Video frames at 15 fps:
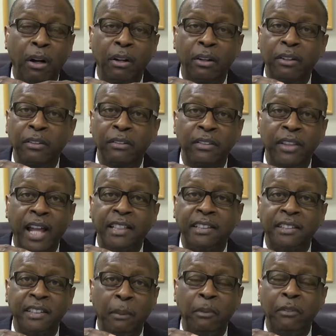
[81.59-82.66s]
that's
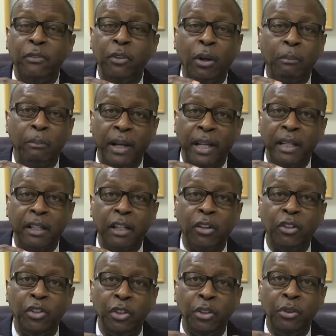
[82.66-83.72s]
some of your money
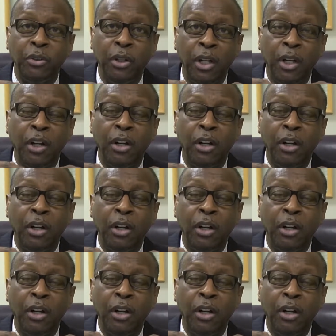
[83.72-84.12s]
because you